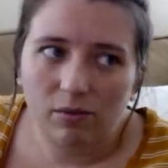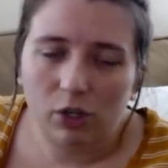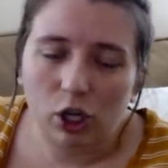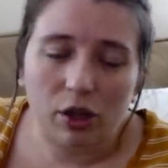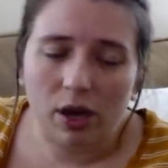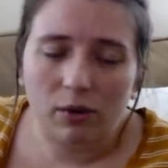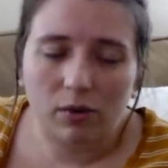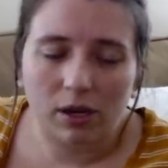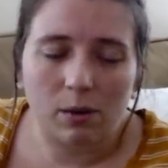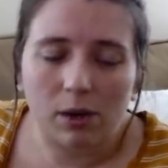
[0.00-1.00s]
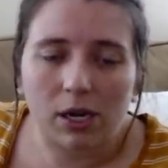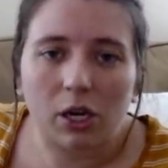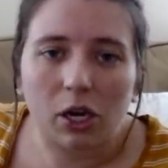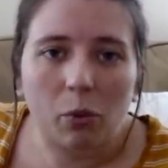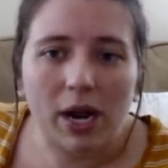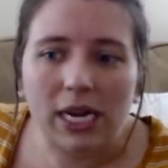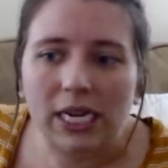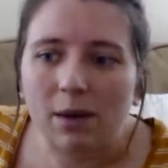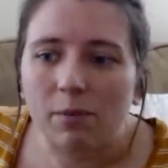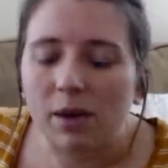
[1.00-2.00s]
she thought it was going to be a good way
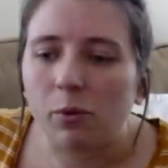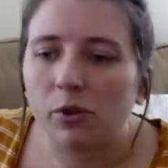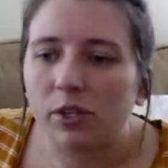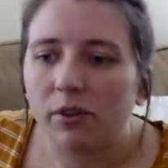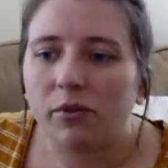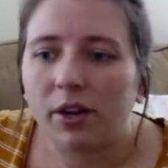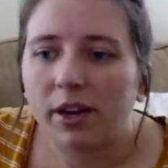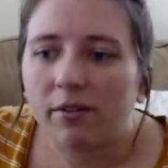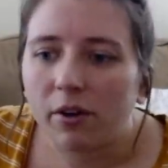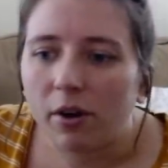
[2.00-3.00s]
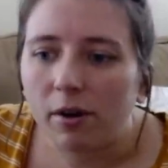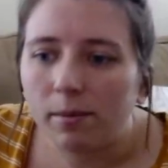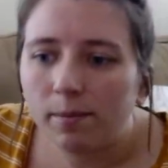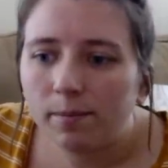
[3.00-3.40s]
to get people to forgive her.